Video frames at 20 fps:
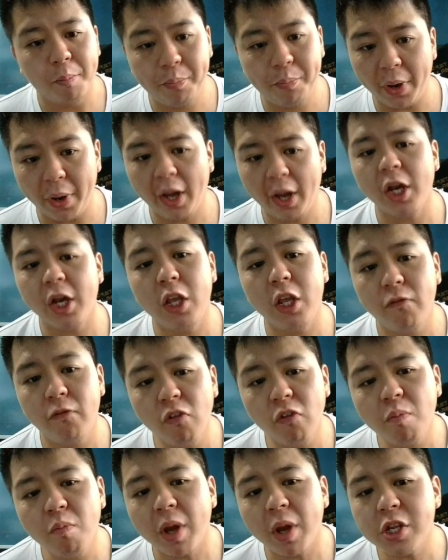But if
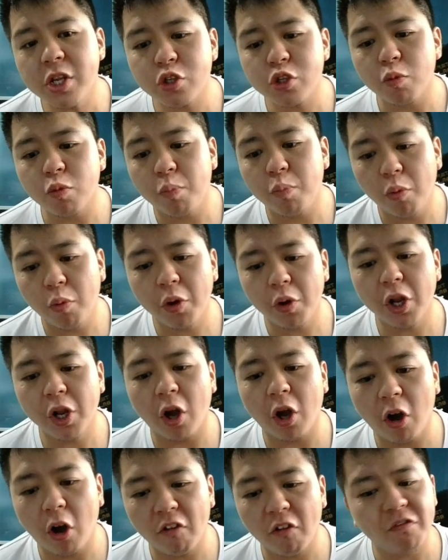you manage to pull it
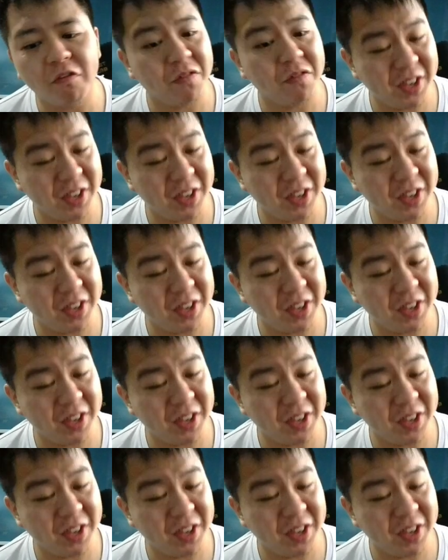off,